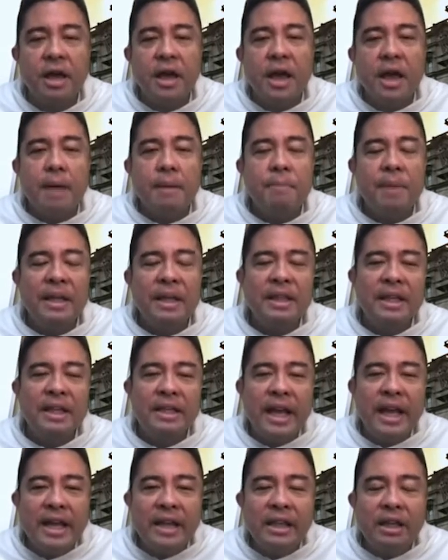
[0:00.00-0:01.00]
But the
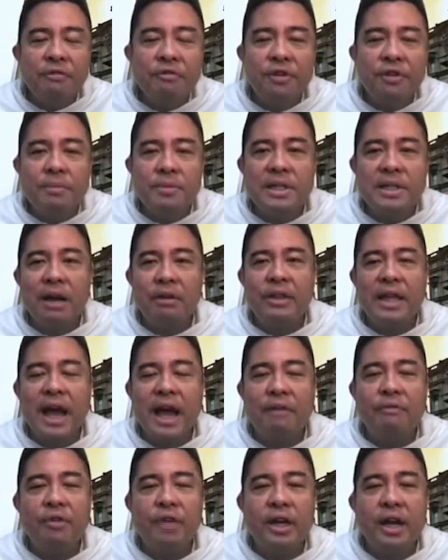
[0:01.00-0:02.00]
data from South
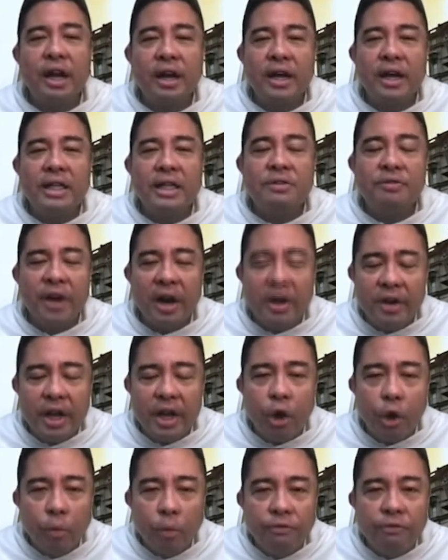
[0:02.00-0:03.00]
Africa is very
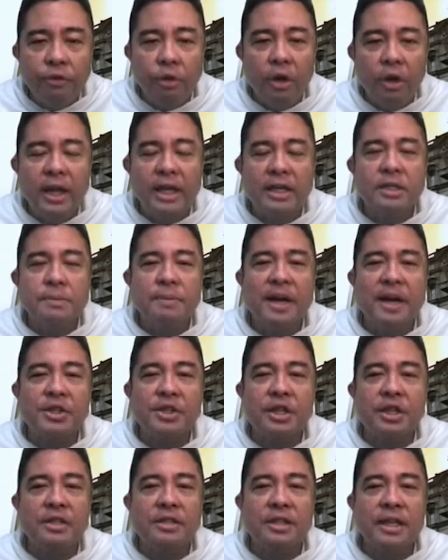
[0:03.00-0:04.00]
hopeful,
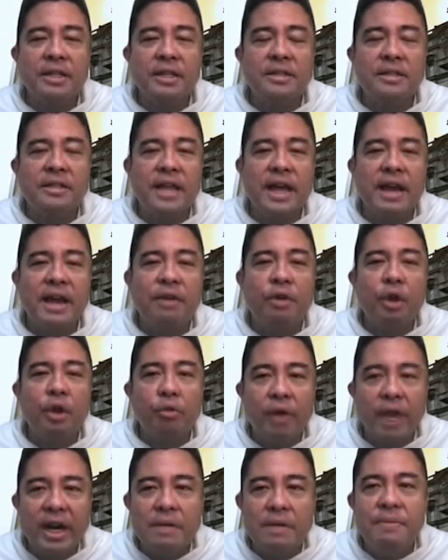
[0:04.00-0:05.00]
especially since they have
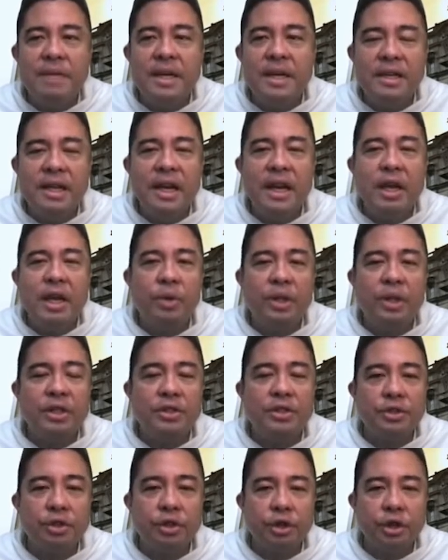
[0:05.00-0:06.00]
already been dealing with the
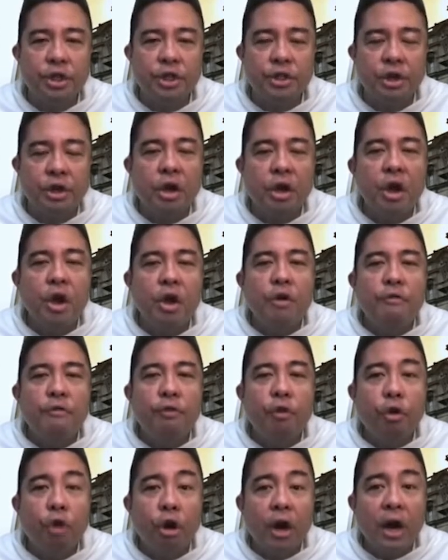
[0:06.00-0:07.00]
surge
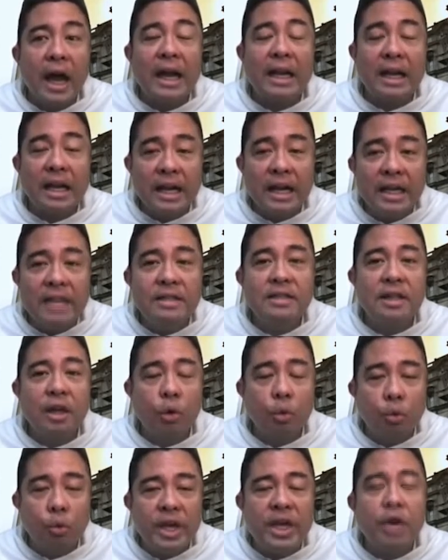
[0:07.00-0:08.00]
for at least a
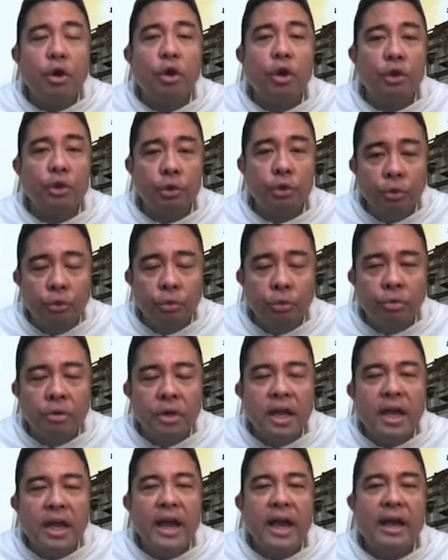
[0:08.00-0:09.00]
week or two.
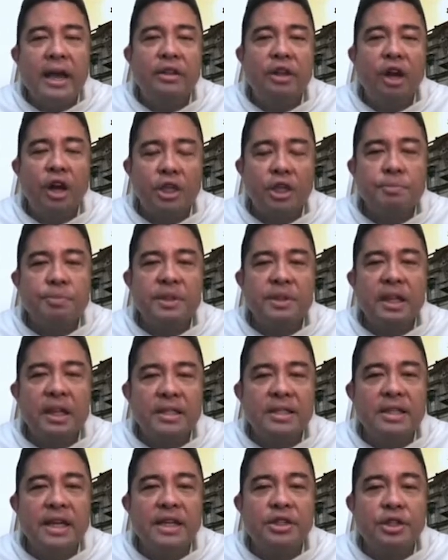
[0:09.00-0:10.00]
And the
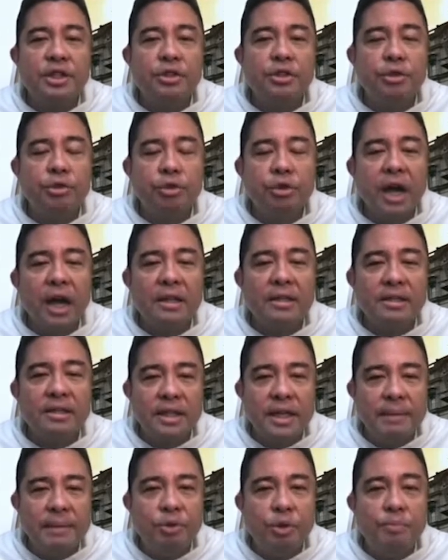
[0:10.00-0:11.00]
hospitalizations do not
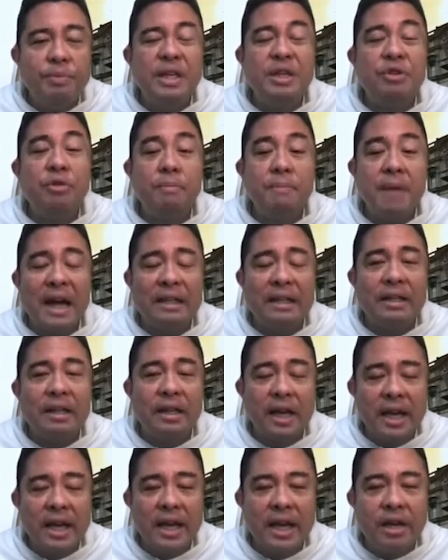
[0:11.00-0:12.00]
seem to be
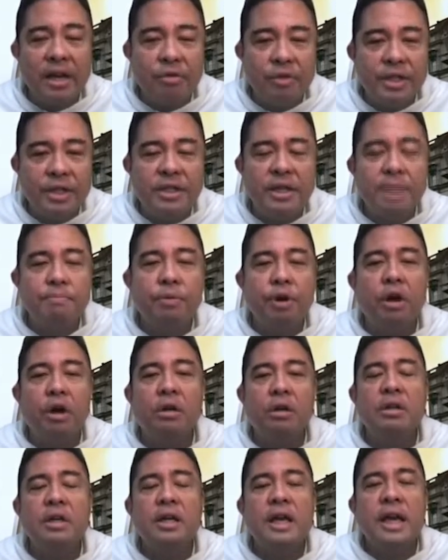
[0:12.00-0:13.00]
dramatically increasing.
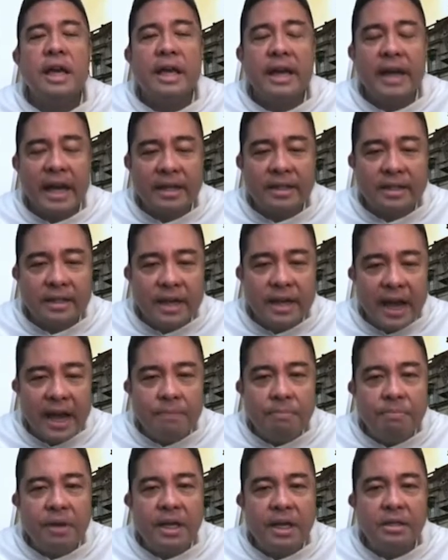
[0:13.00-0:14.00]
Next
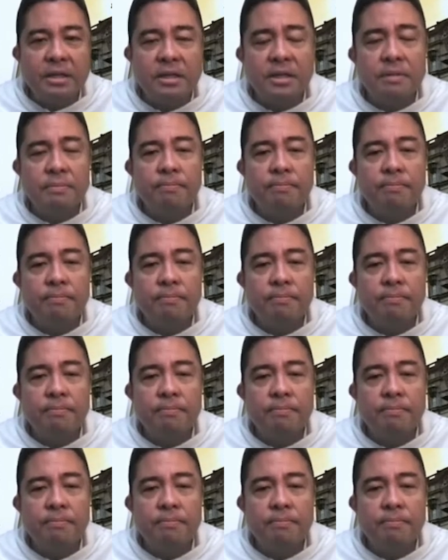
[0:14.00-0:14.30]
slide, please.